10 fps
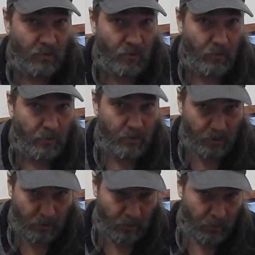or
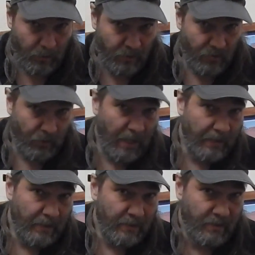additional
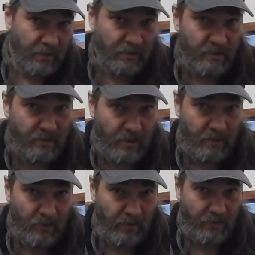acting scenes that
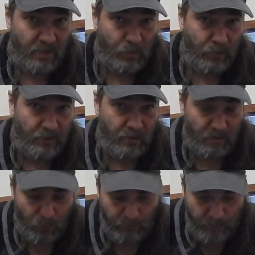you have to split the
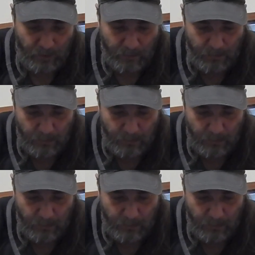movie up.